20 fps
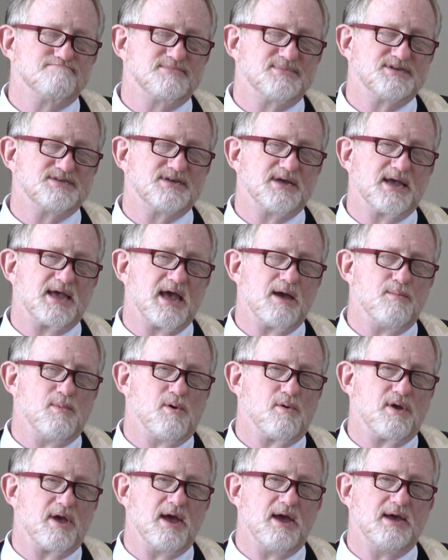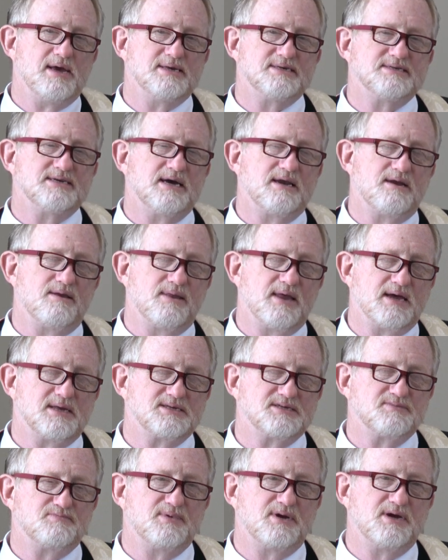Just like MLK said in
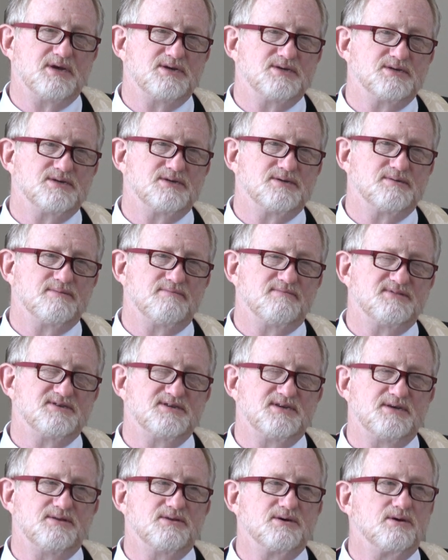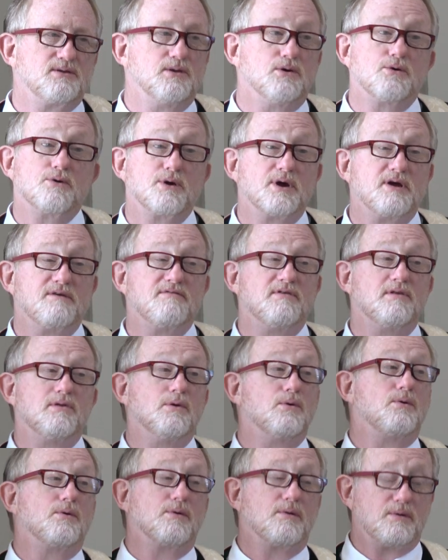that speech, seeing the glory of the
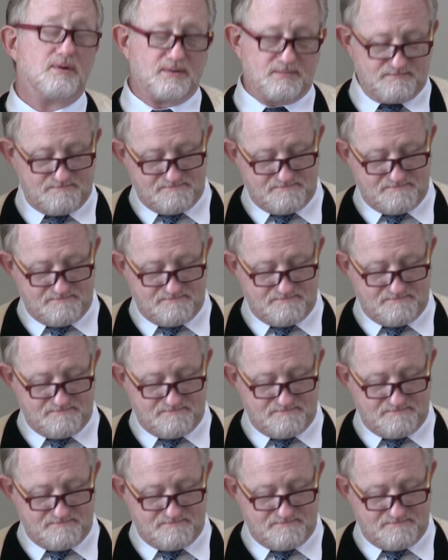Lord.